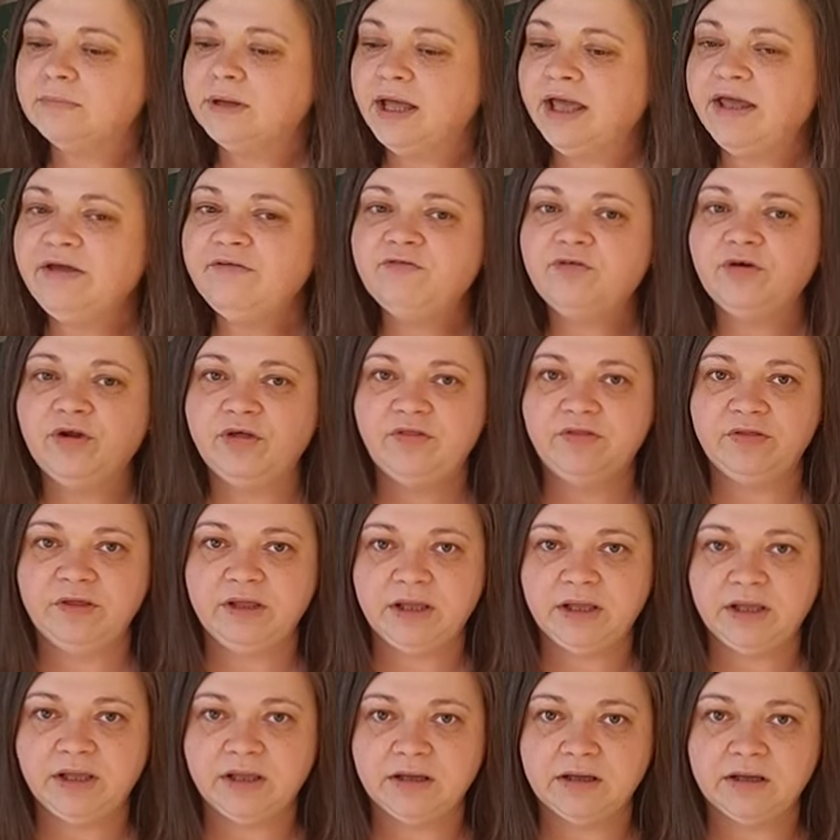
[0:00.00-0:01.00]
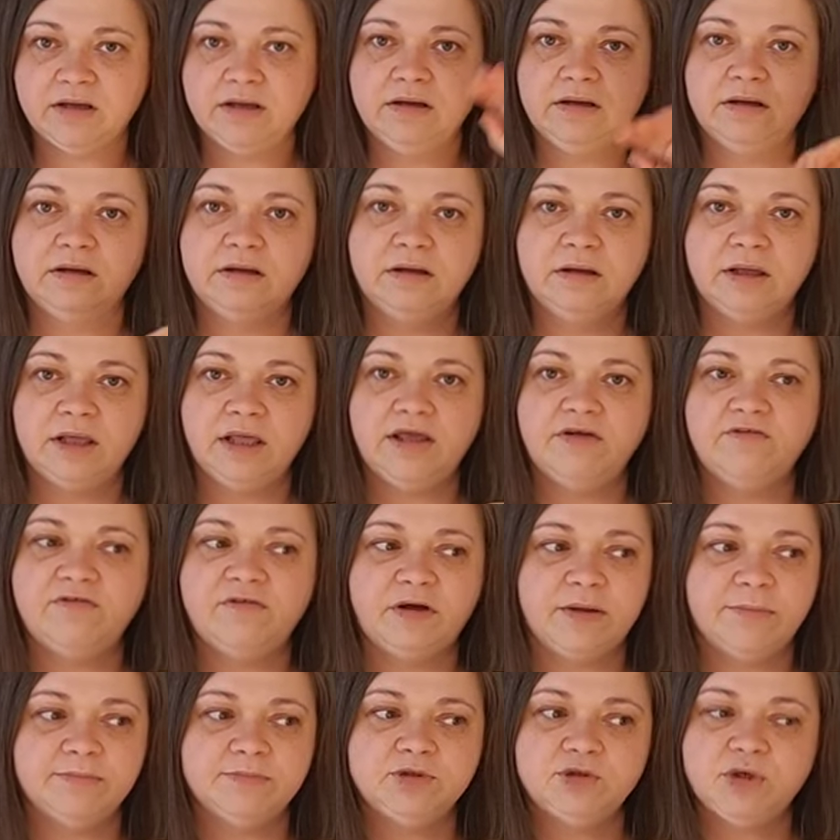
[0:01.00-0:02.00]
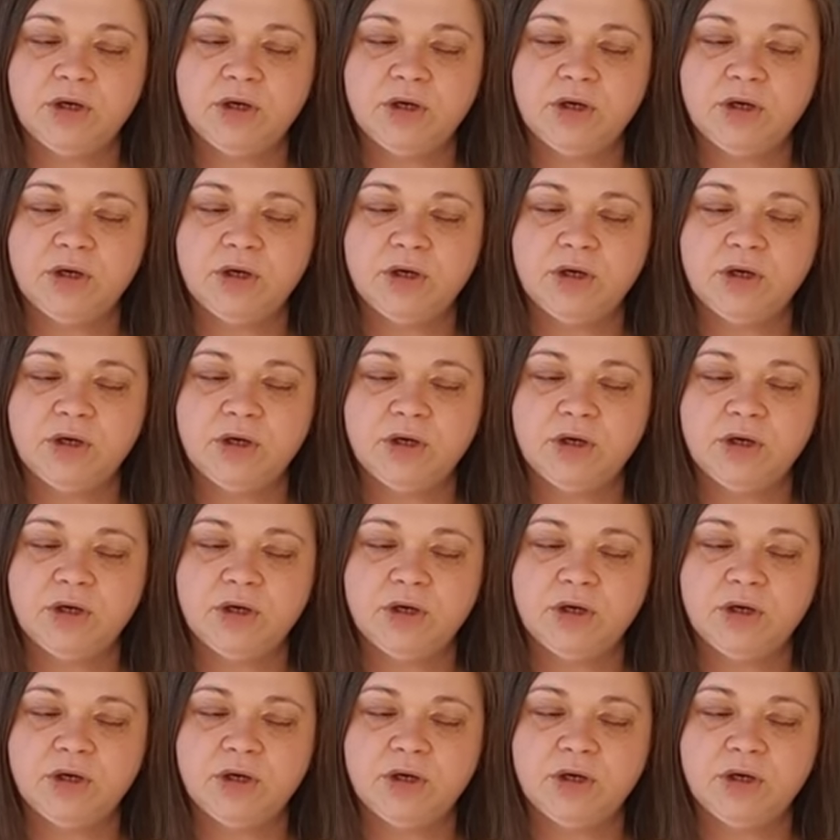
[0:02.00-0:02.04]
Everything, if I'm